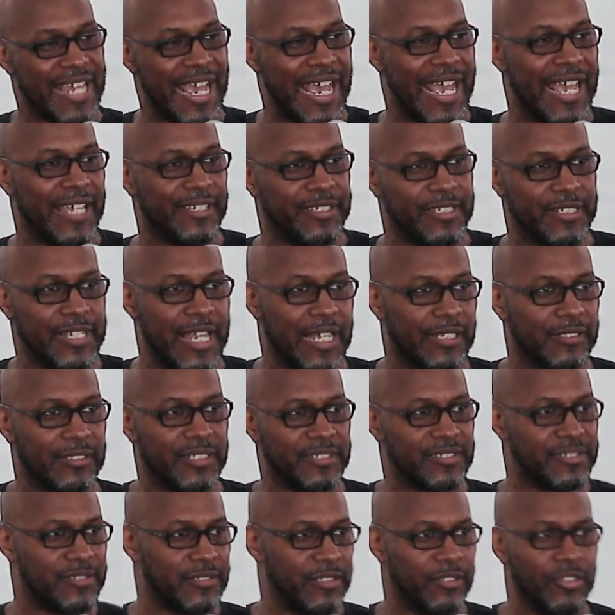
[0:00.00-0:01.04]
I did not
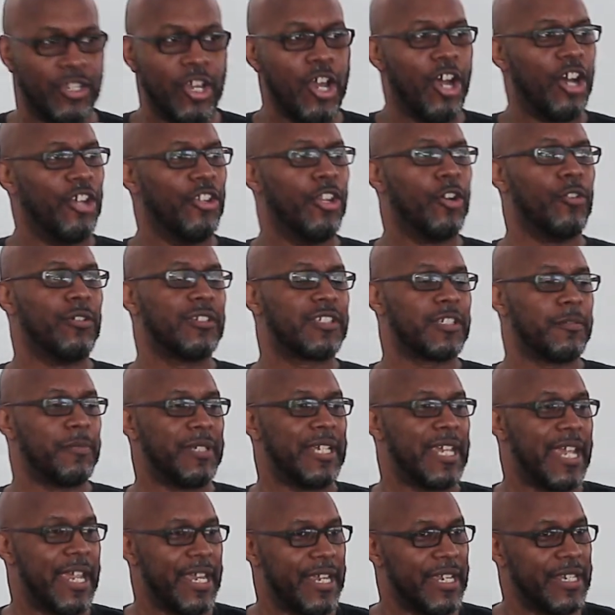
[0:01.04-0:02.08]
listen or know what to
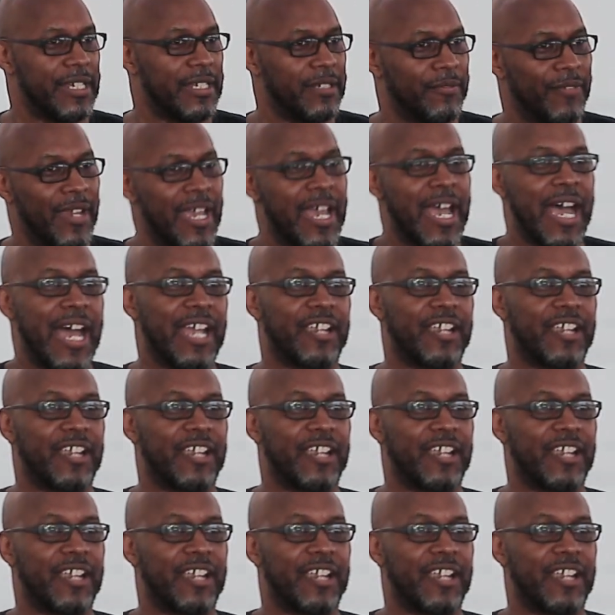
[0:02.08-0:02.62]
behave.